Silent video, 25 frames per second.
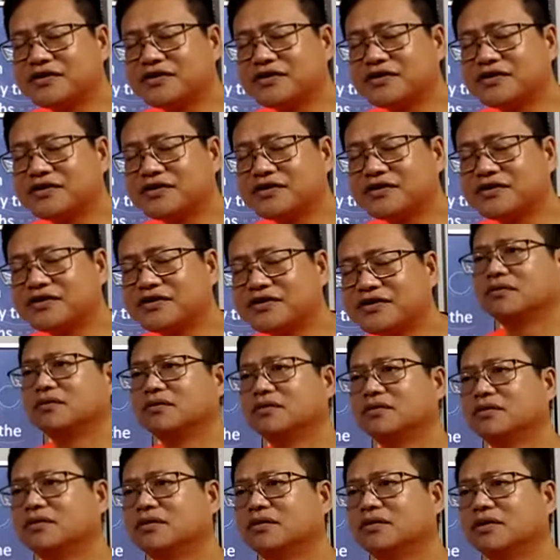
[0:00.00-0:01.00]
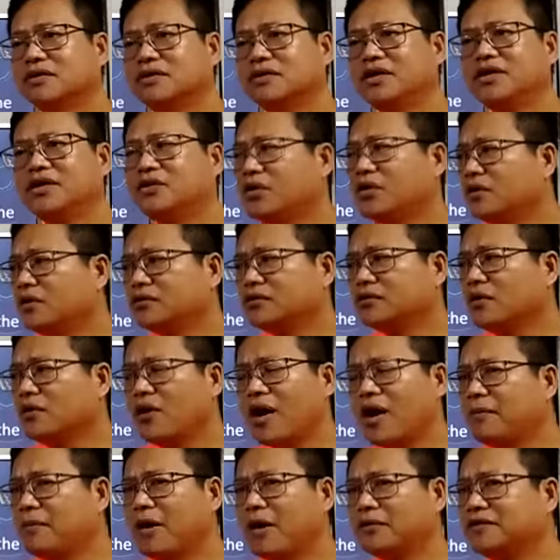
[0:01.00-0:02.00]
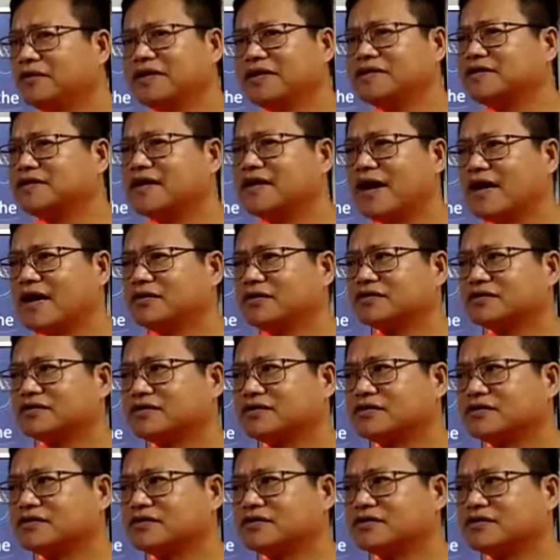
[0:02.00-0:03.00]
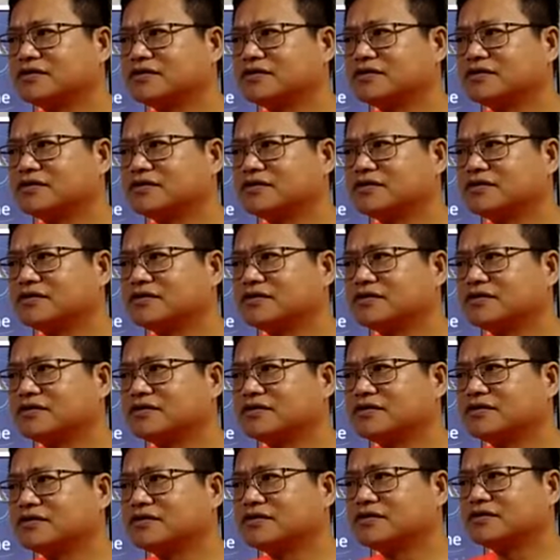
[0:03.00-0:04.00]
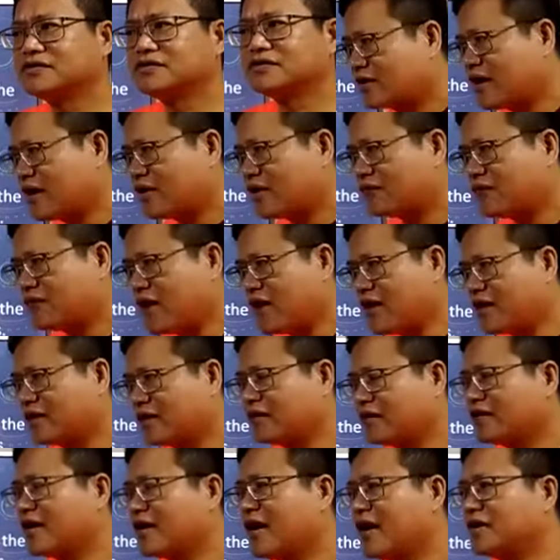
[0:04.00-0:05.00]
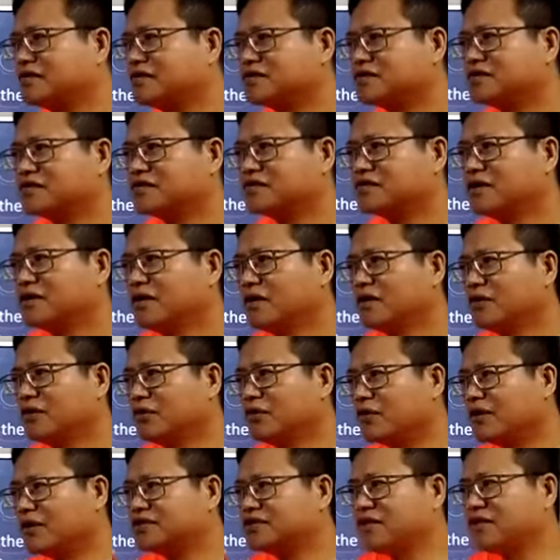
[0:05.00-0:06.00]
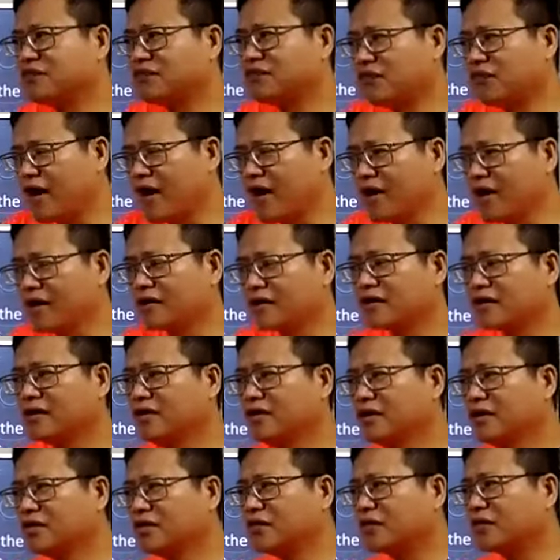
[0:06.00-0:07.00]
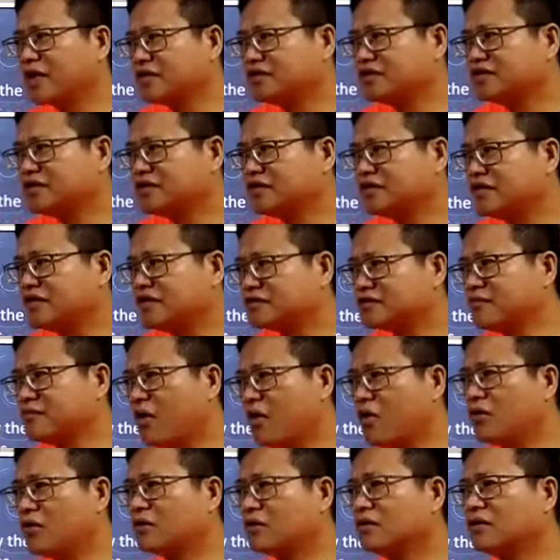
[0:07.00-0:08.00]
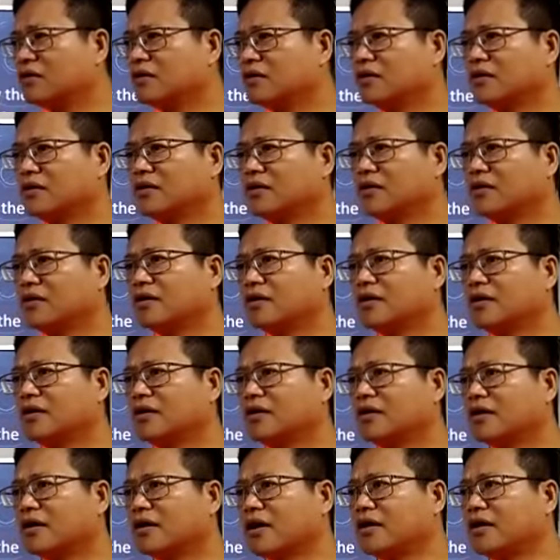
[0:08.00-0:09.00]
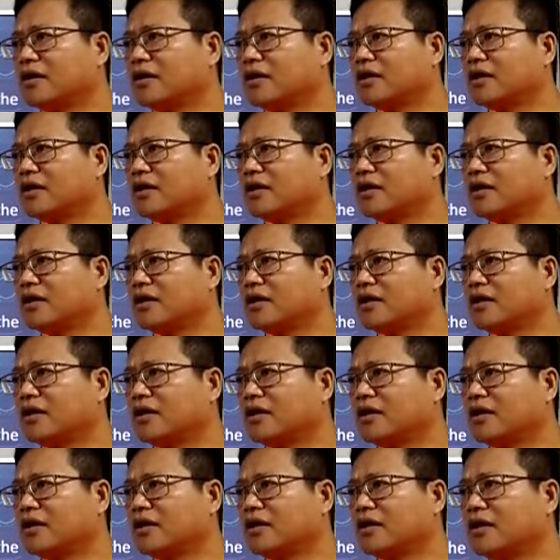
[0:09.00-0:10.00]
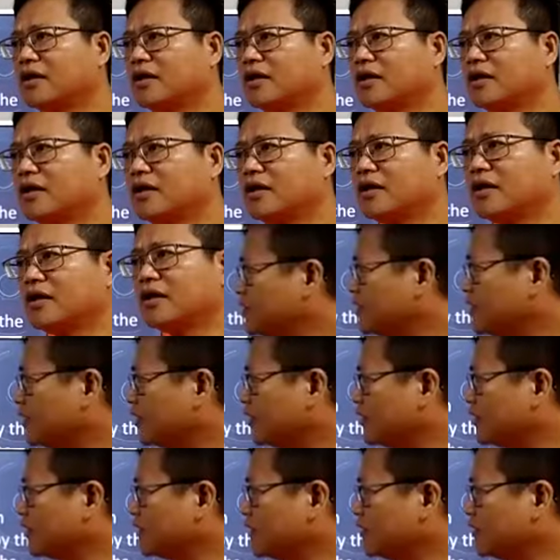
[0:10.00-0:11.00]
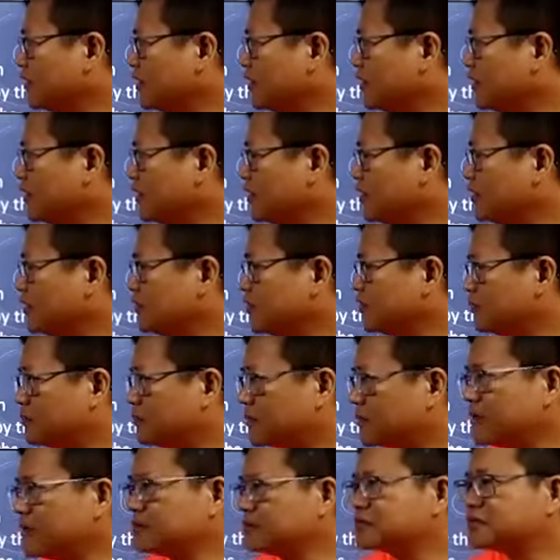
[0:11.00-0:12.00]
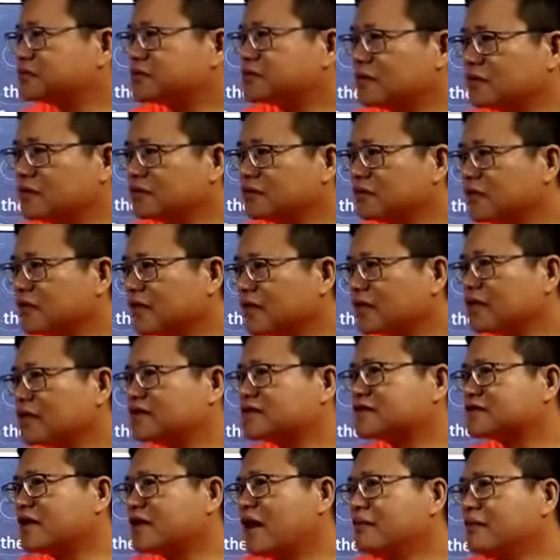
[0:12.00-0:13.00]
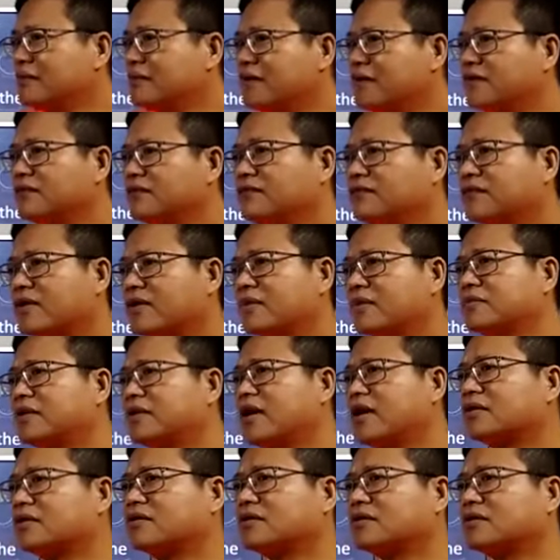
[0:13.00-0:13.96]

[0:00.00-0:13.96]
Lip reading: also. He don't know about these guns. What once they are firing guns, you can see fire, you can see the smoke, and you can see the brimstone that is coming from that